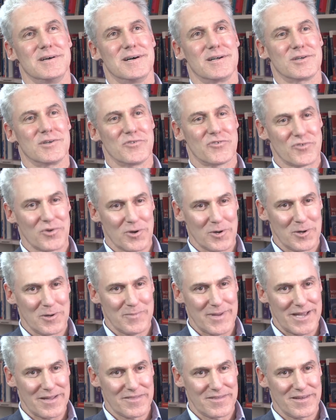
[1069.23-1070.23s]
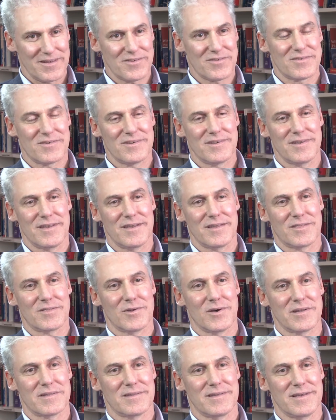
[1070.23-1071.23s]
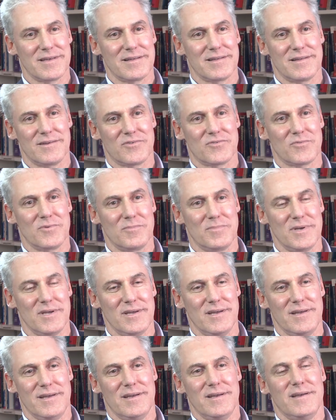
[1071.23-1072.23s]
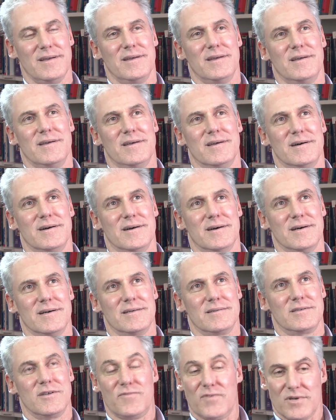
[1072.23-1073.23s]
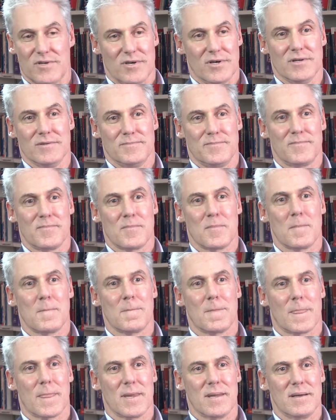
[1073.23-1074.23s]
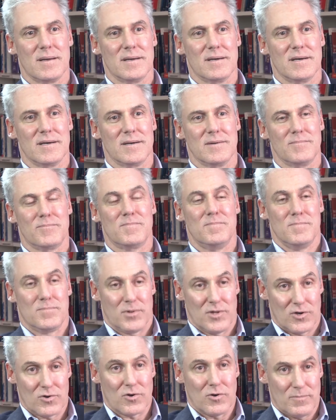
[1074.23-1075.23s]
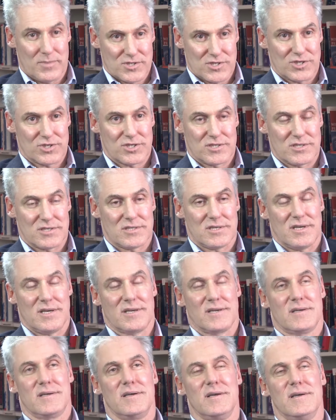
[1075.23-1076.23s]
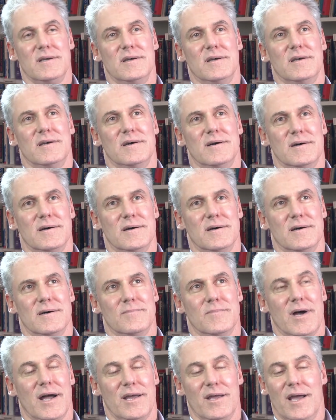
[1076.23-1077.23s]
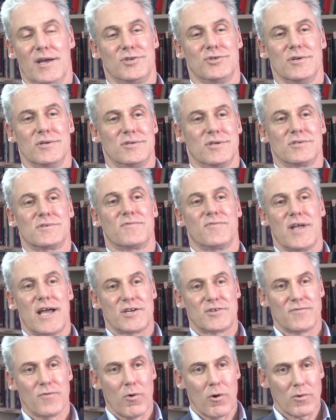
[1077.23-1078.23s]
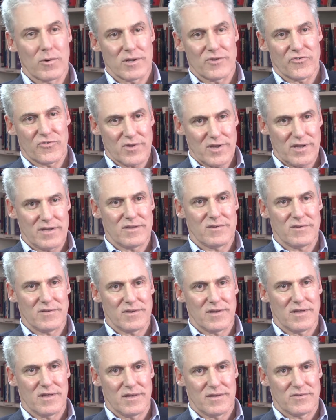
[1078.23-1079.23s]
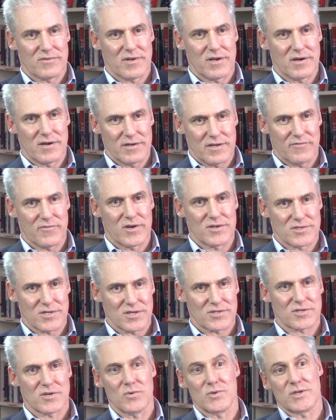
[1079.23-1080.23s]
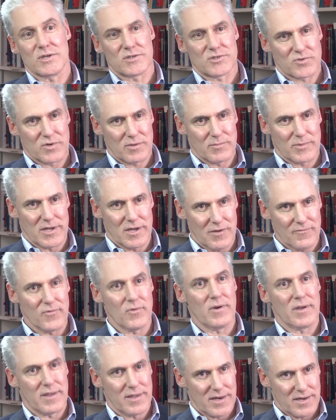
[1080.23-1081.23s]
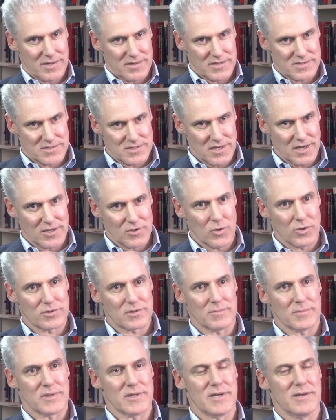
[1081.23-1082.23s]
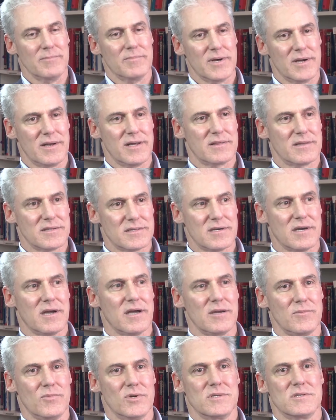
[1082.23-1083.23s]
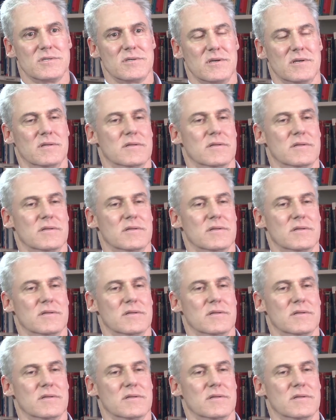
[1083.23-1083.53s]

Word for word: concerned about this and thought that this would be a difficult political position to take. I should just flash forward and say Senator DeFrancesco was extremely helpful in getting this done ultimately, but at the time was a